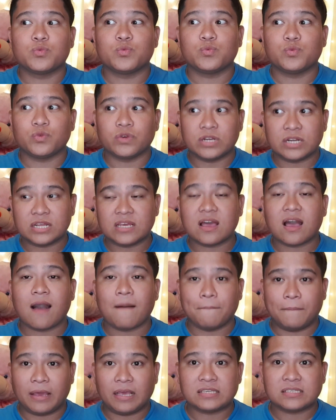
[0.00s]
really
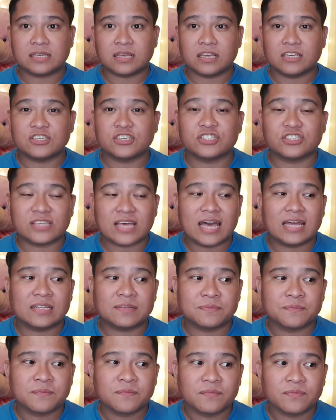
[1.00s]
amazing. It's just
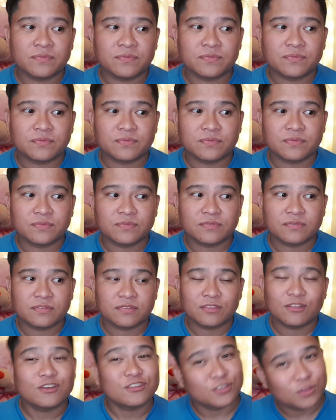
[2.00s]
that
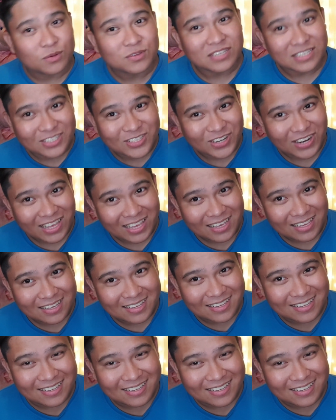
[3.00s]
there's no seasoning.